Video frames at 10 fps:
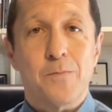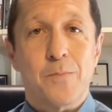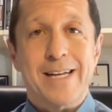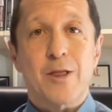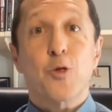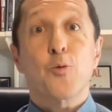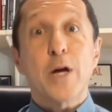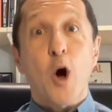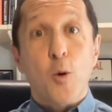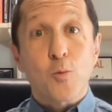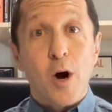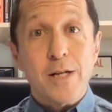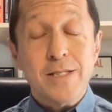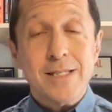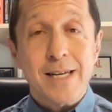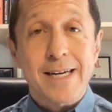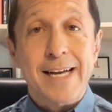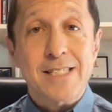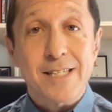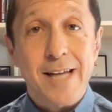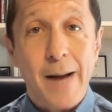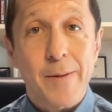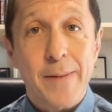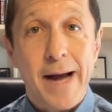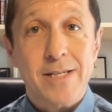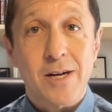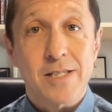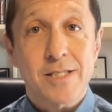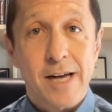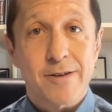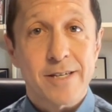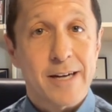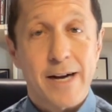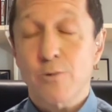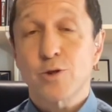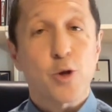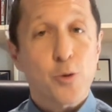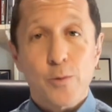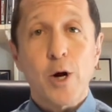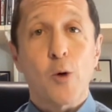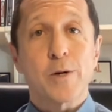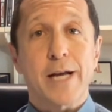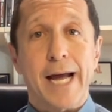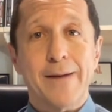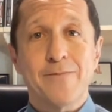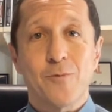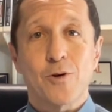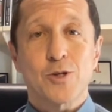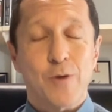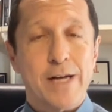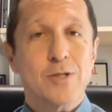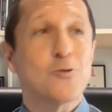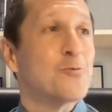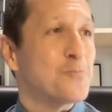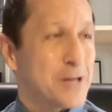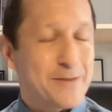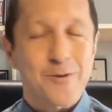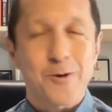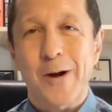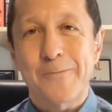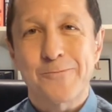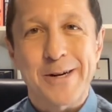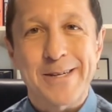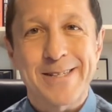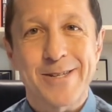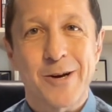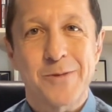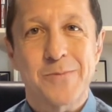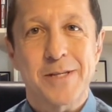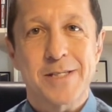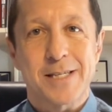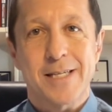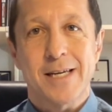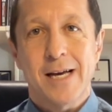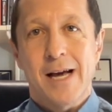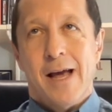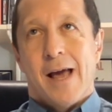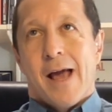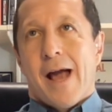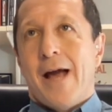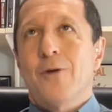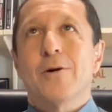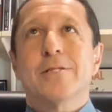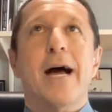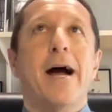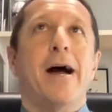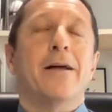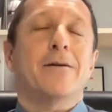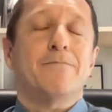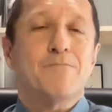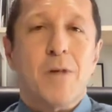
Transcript: it, but he hit three home runs against the Diamondbacks on Saturday night. It was a three-homer game for Trace, who played for Great Britain in the WBC. And who has had